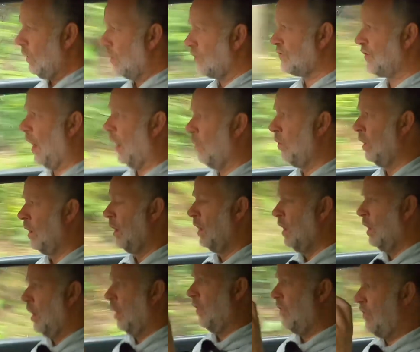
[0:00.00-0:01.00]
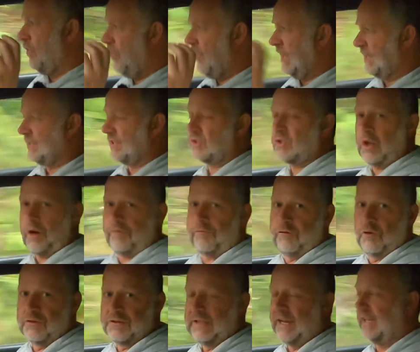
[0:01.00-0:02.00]
So this has got a
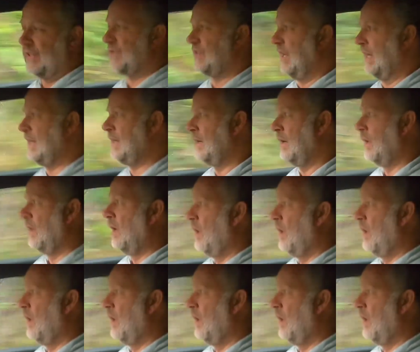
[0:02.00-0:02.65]
front LSD.